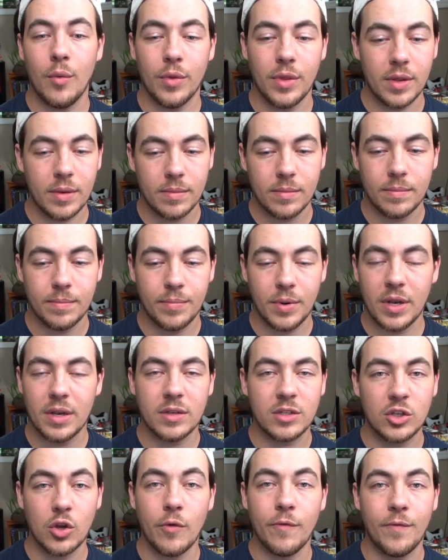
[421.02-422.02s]
it. But
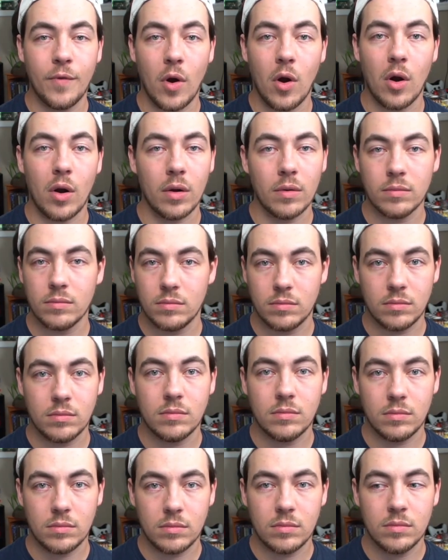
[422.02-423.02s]
so far,
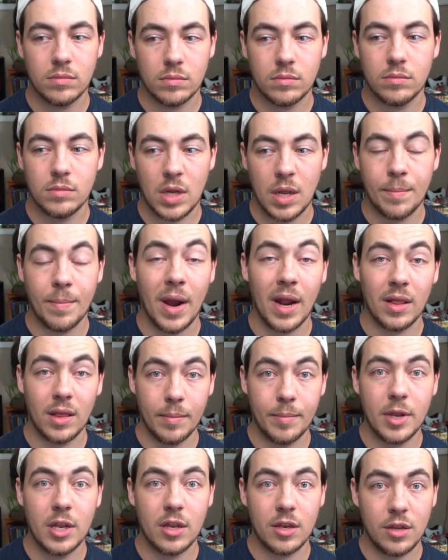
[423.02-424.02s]
in my
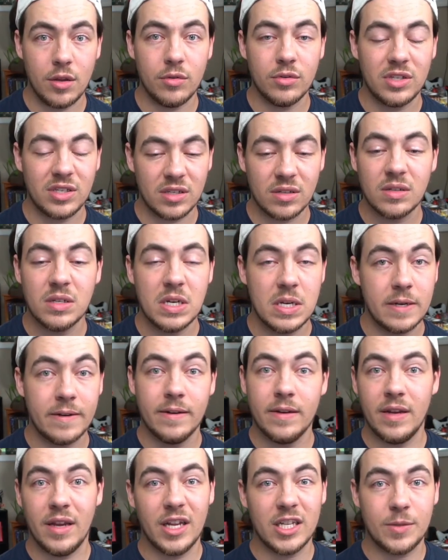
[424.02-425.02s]
limited use,
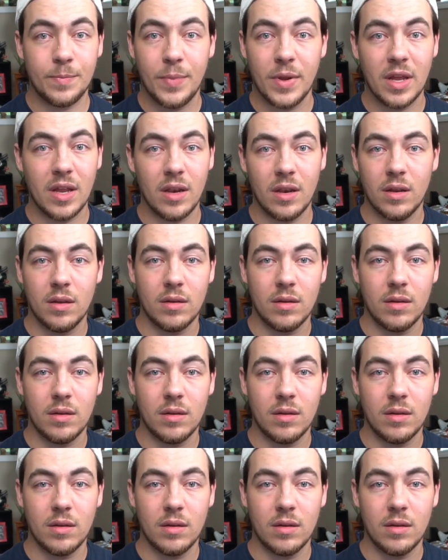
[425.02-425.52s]
it's been